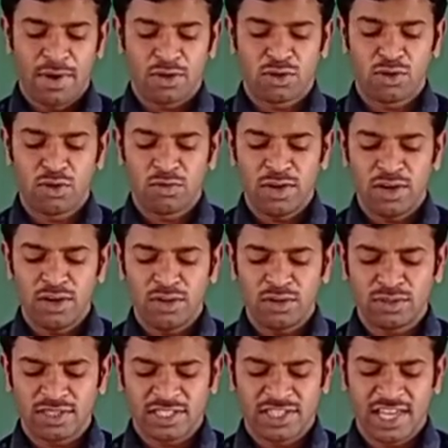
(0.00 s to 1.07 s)
but no one
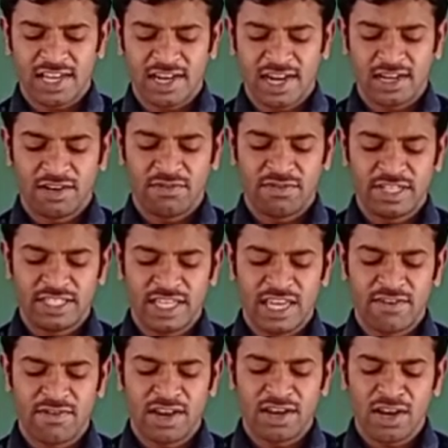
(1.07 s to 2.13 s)
knows the secret which
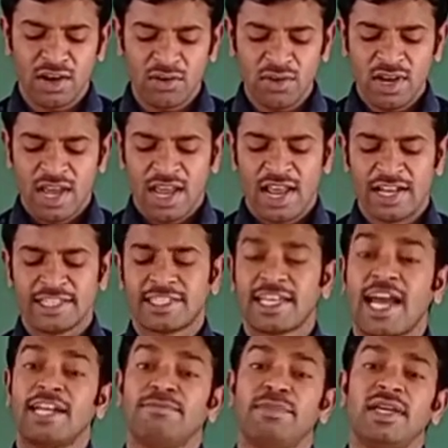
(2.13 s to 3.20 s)
even now
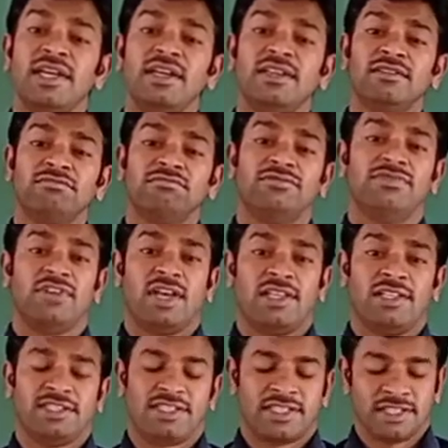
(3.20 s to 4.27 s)
inside me
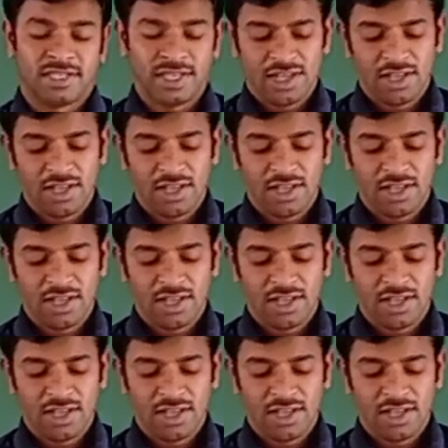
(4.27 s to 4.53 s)
dwells.